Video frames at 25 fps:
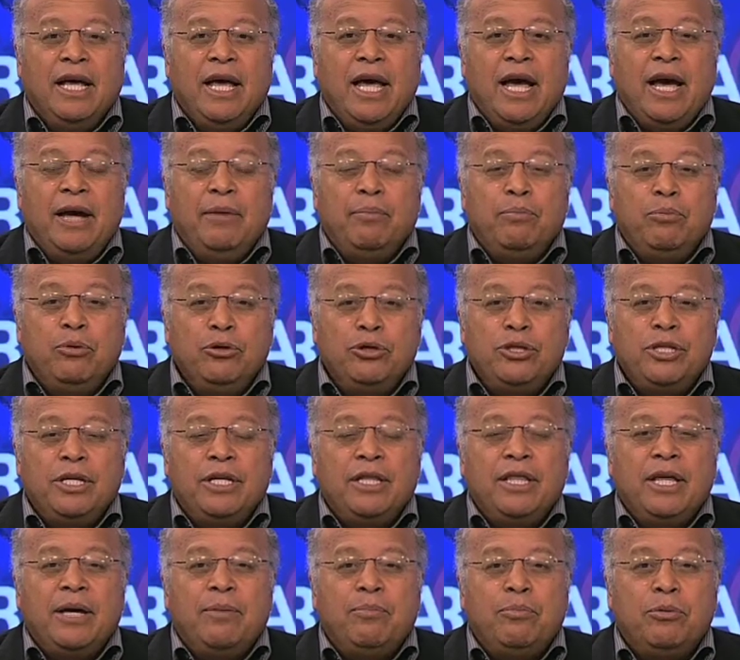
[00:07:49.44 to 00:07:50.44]
and
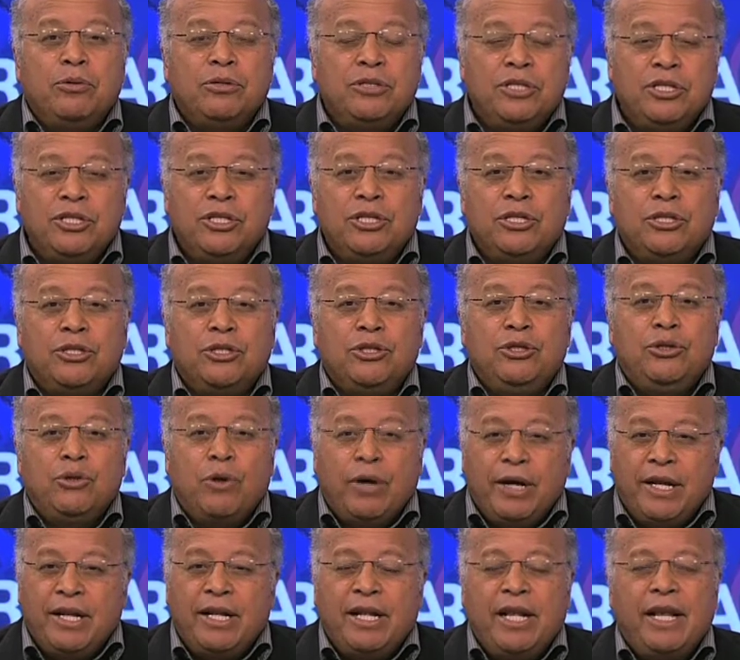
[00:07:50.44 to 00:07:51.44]
pushing their positions
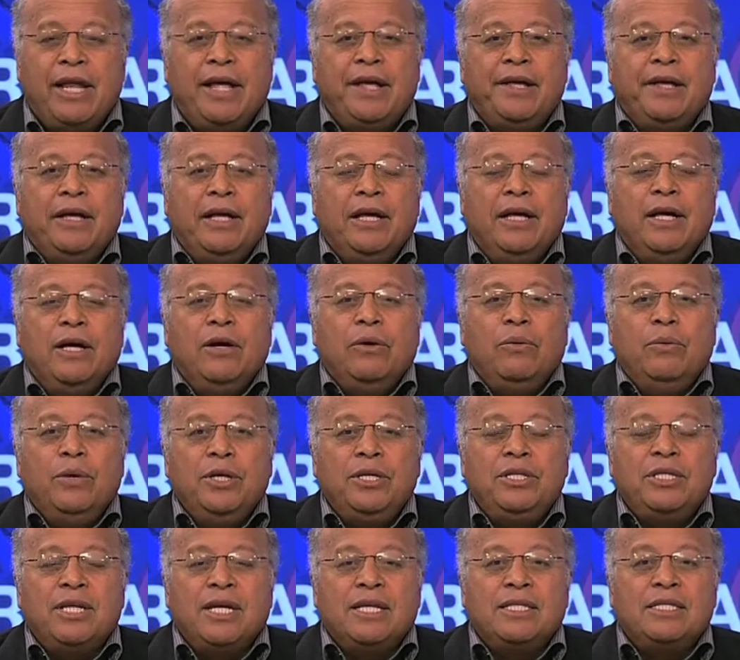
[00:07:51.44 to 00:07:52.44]
jointly,
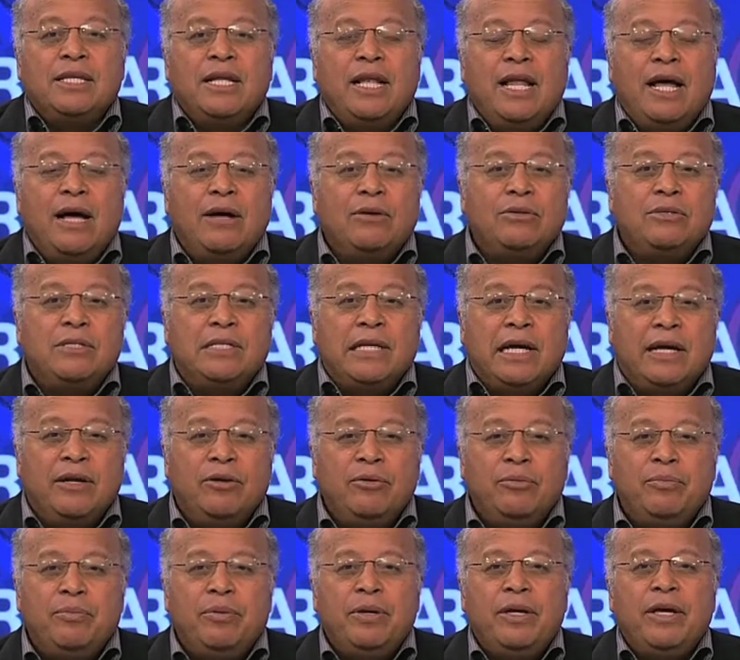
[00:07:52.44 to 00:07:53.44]
which has allowed
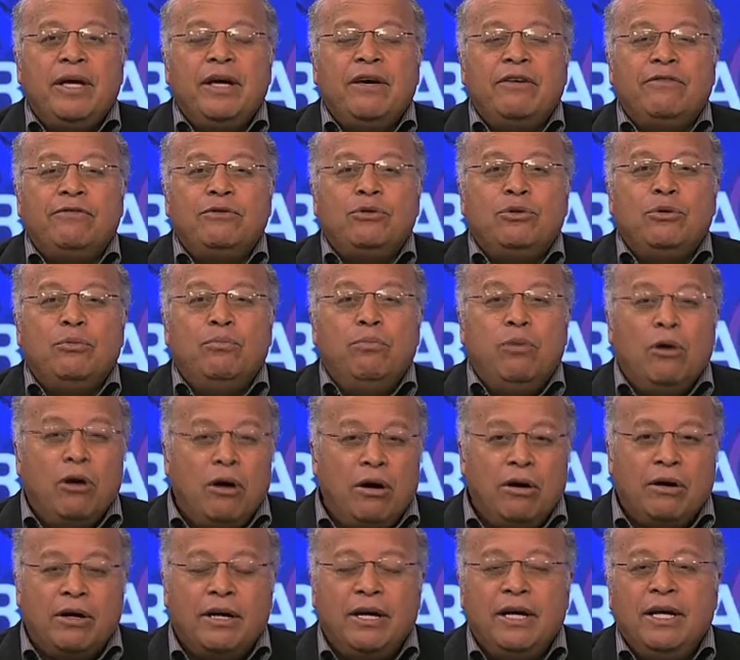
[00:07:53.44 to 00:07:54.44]
ZANU PF to
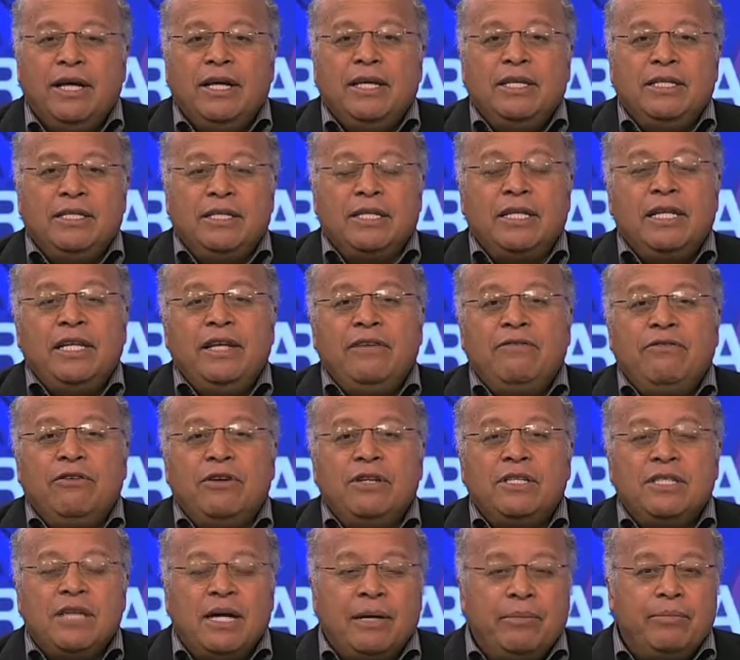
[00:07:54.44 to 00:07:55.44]
block, certainly,
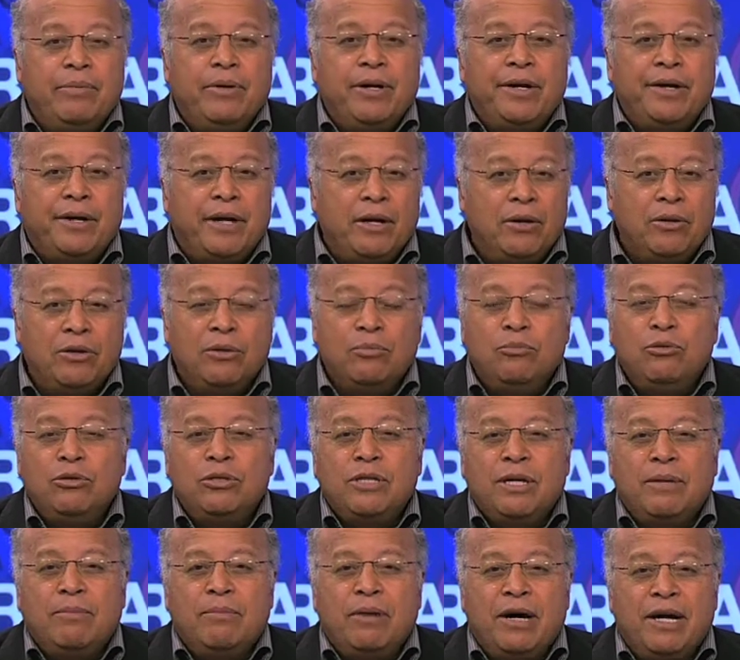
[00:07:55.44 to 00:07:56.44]
for example, around the
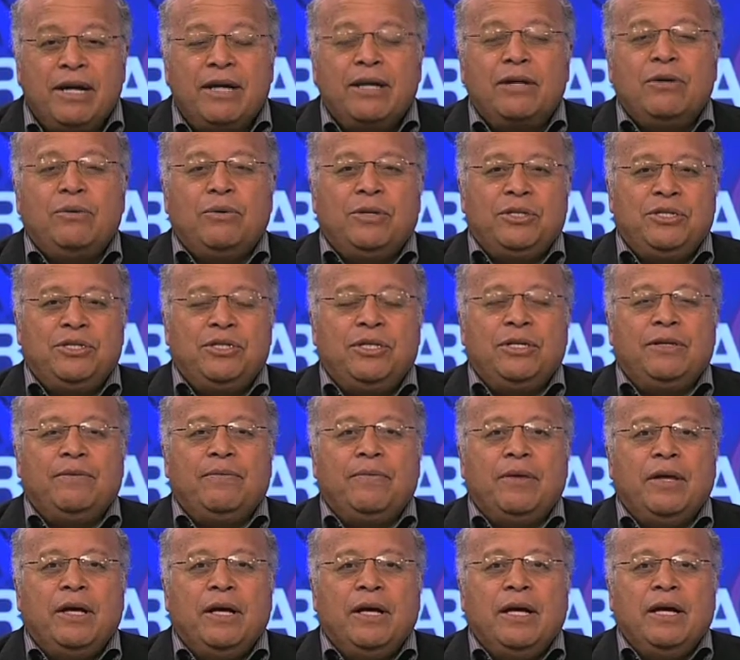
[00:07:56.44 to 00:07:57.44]
Mutambara question.
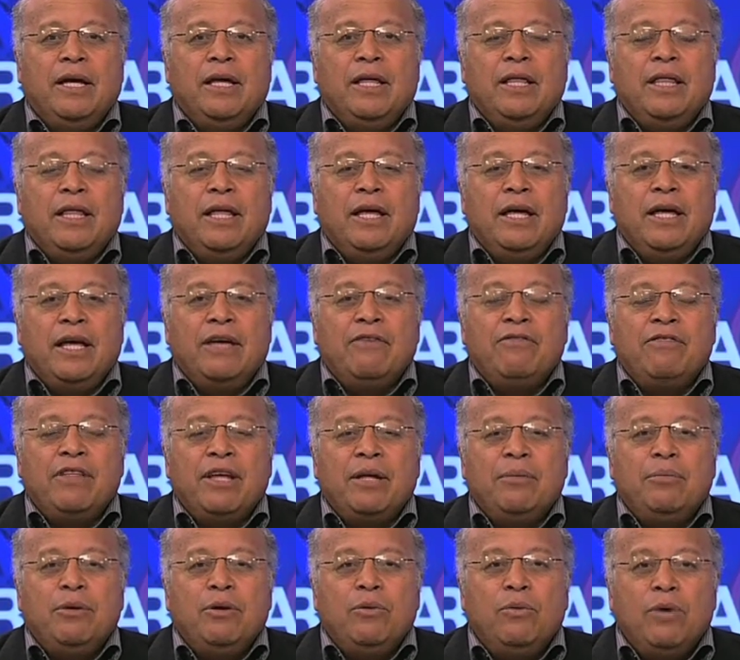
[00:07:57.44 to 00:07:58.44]
Mm. The, if
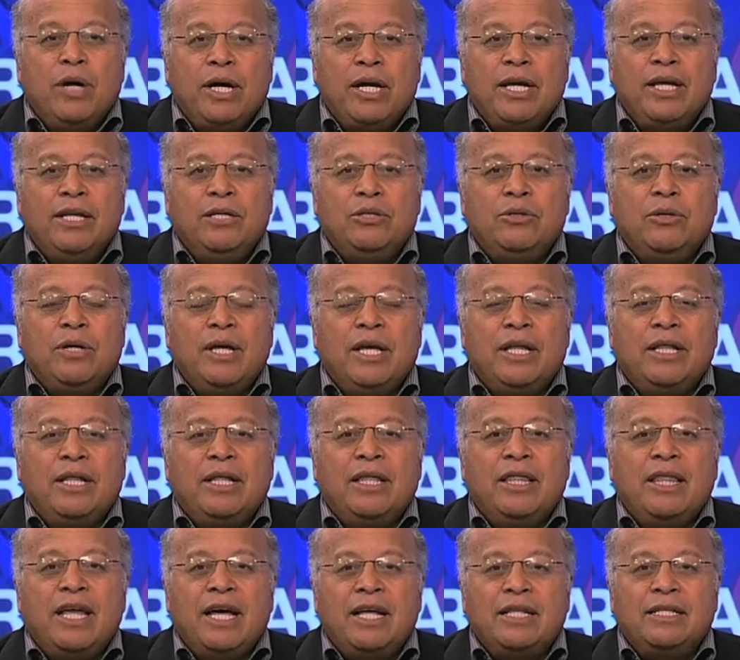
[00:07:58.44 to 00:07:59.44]
they had been working
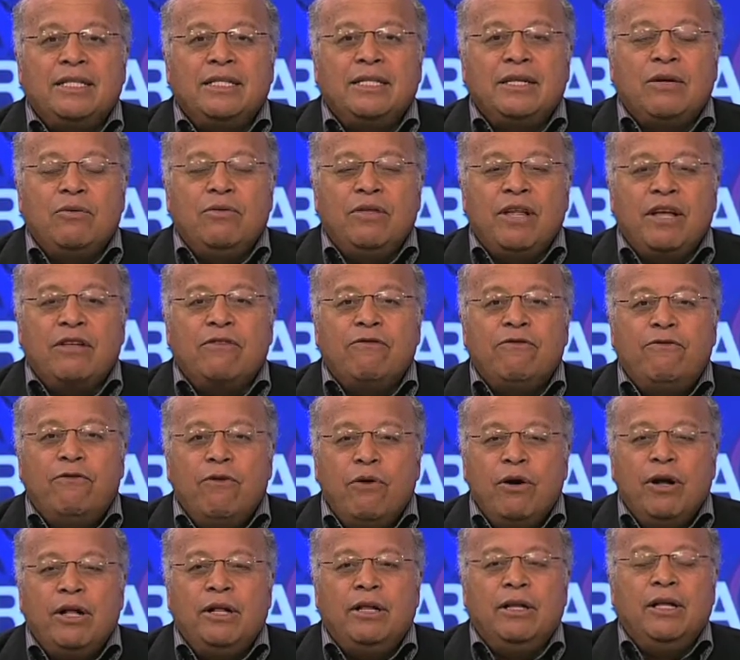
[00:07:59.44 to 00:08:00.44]
together, that, that
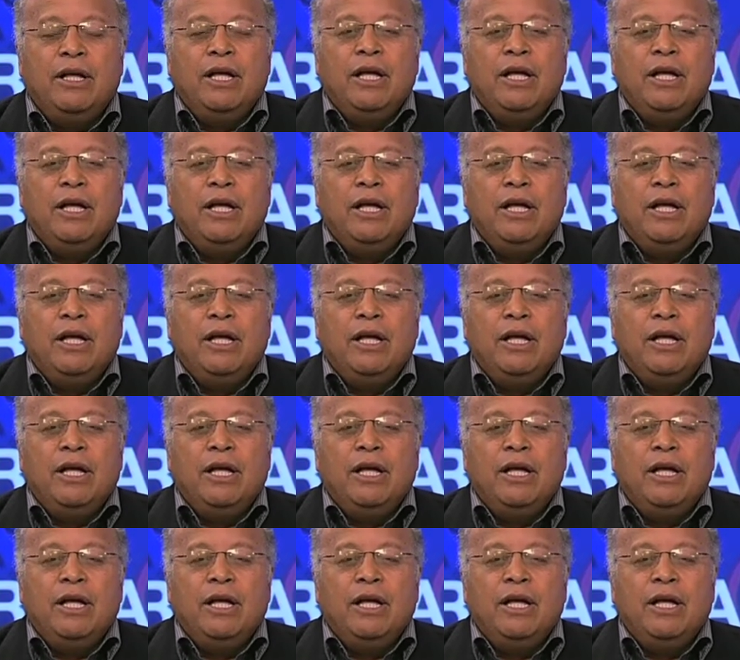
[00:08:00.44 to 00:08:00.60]
foil